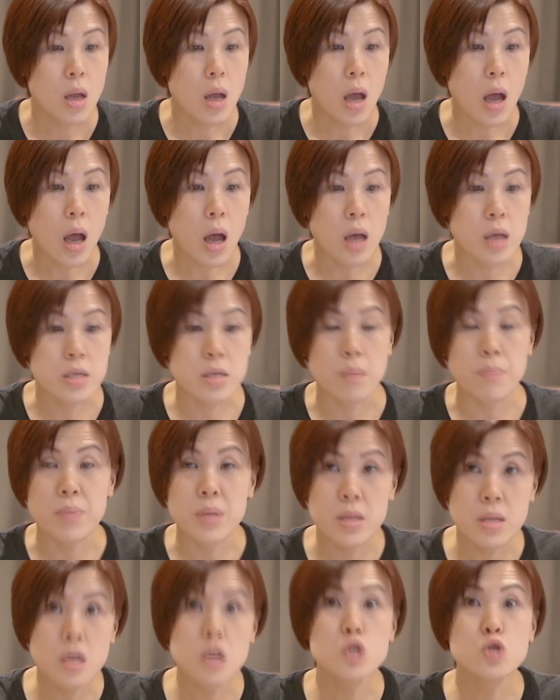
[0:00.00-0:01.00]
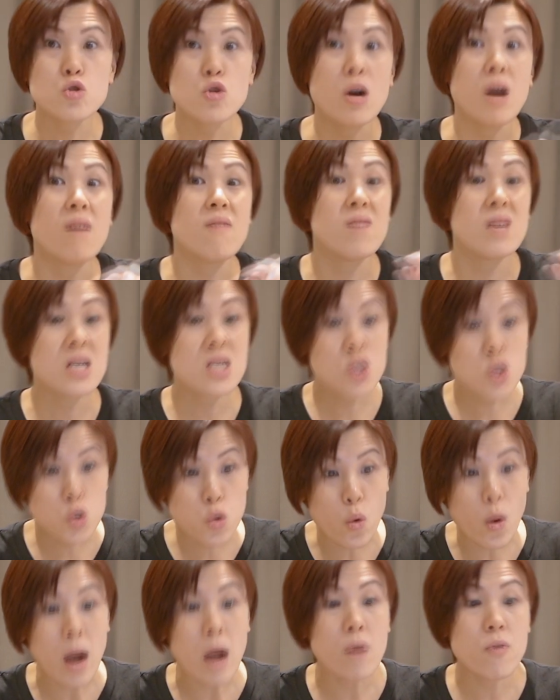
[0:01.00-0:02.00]
As the beetle travels
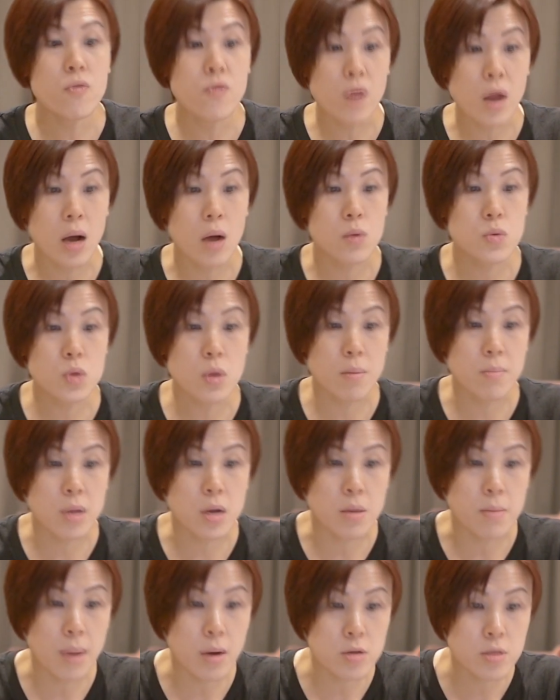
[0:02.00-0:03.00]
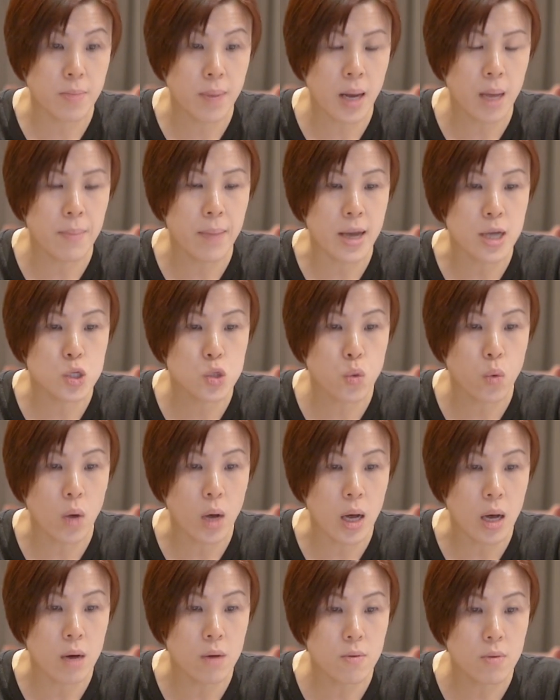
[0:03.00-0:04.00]
12 rounds, so I'm going to multiply by
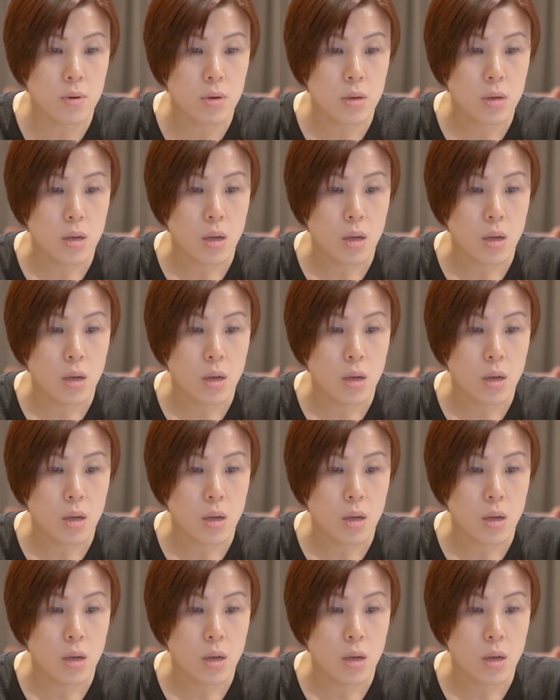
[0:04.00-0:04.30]
12.